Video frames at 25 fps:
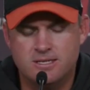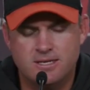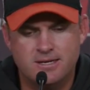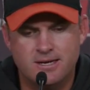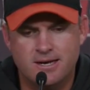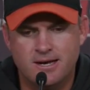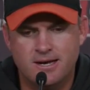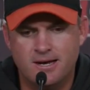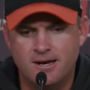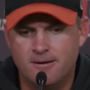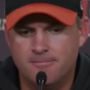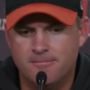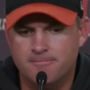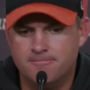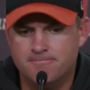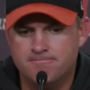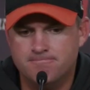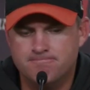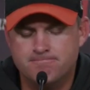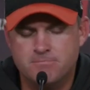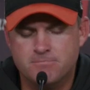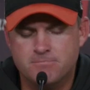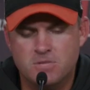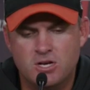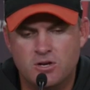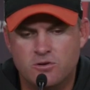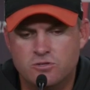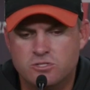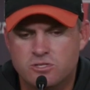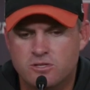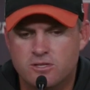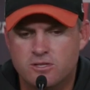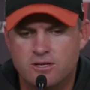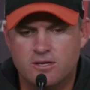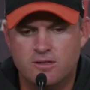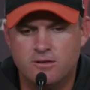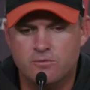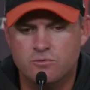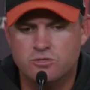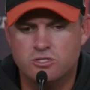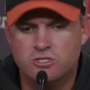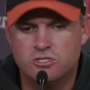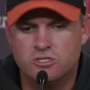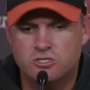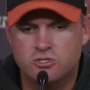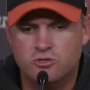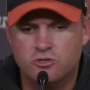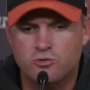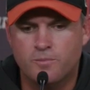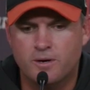Um, you know, so there, there was
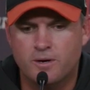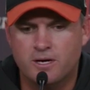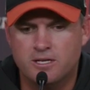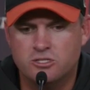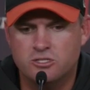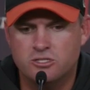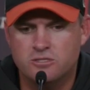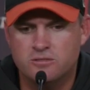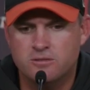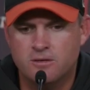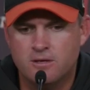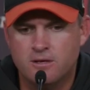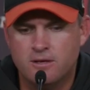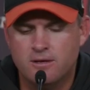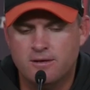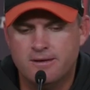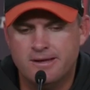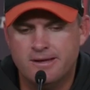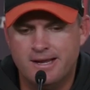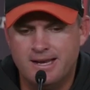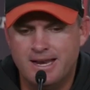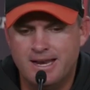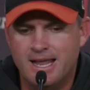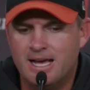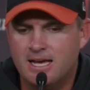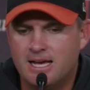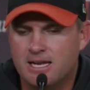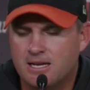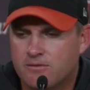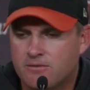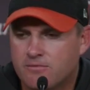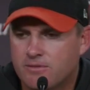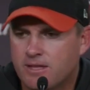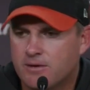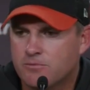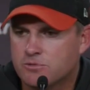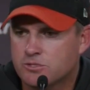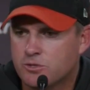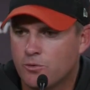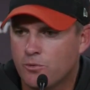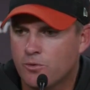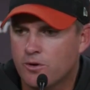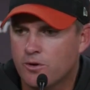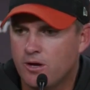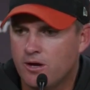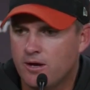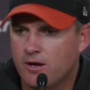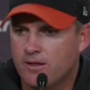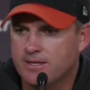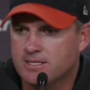just too much a negative that was going
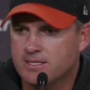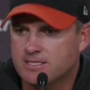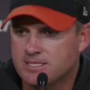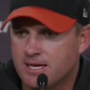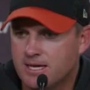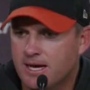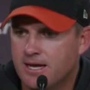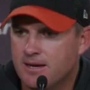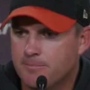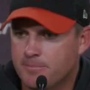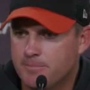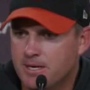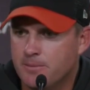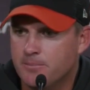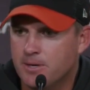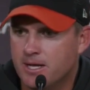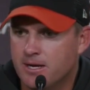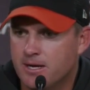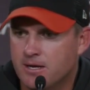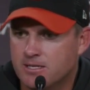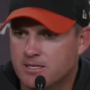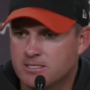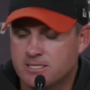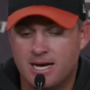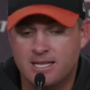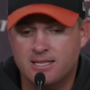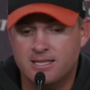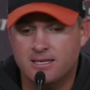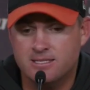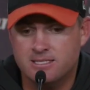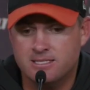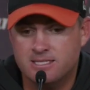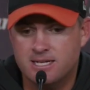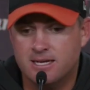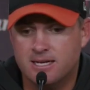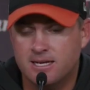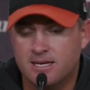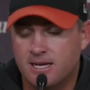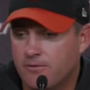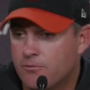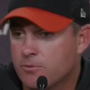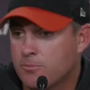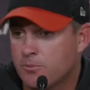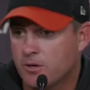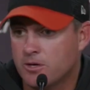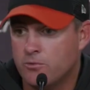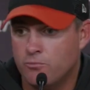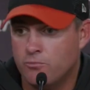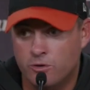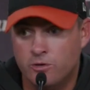on that's not been about us. I thought in the second half we
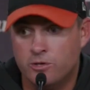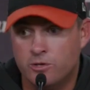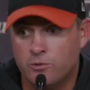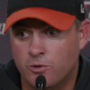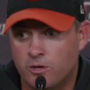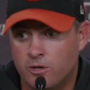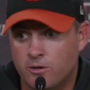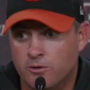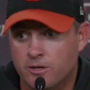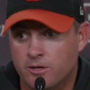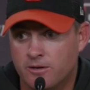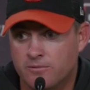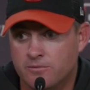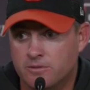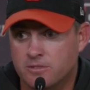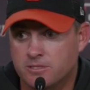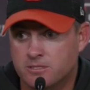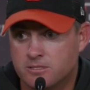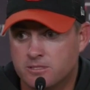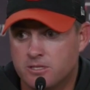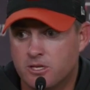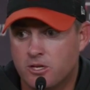played really well on offense.